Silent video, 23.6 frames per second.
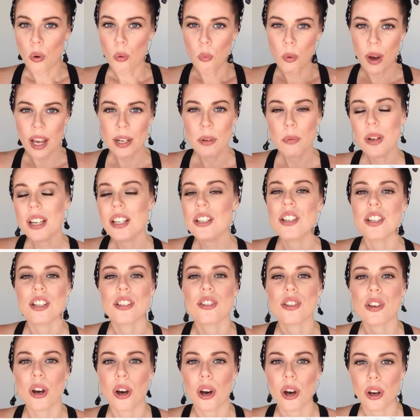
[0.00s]
When we
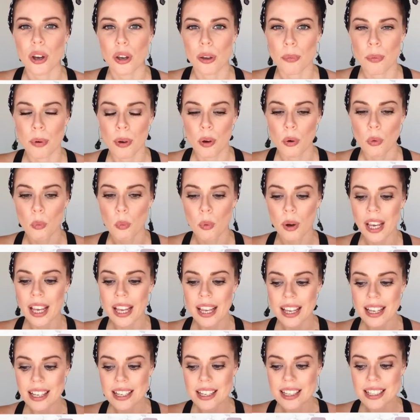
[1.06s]
just cope,
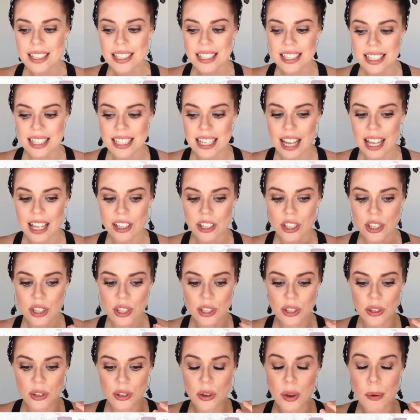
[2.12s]
we start
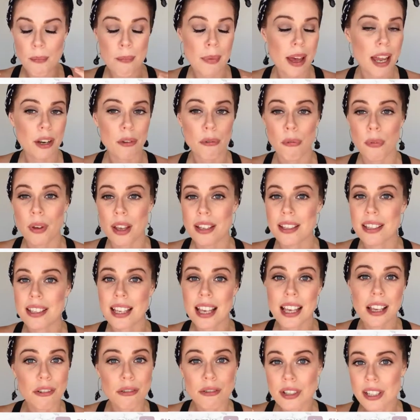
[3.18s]
to
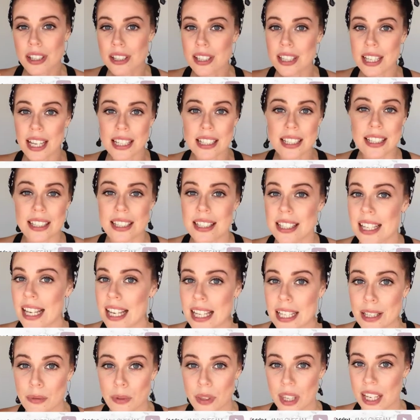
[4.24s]
manifest illness and
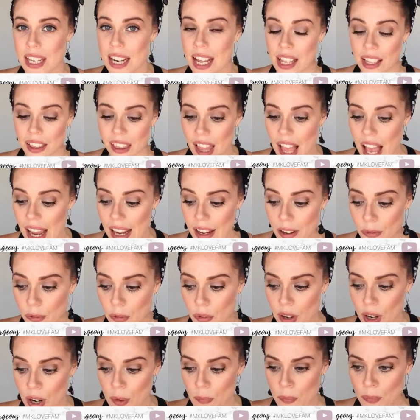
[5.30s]
disease within our life.
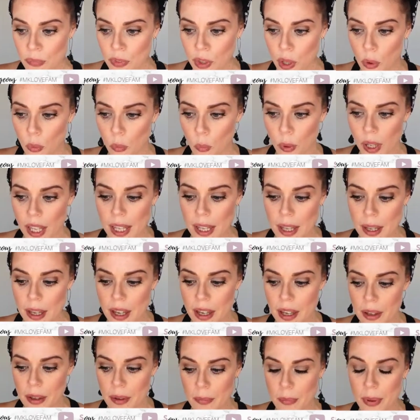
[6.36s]
We
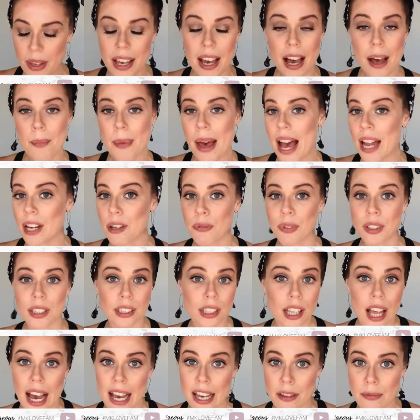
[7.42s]
become out of
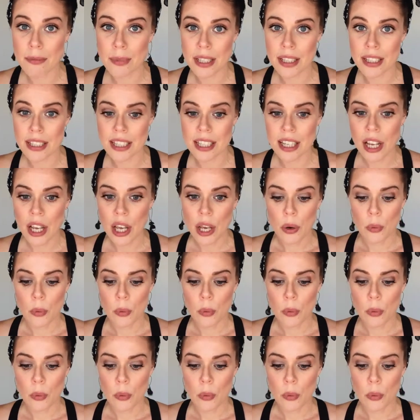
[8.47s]
alignment.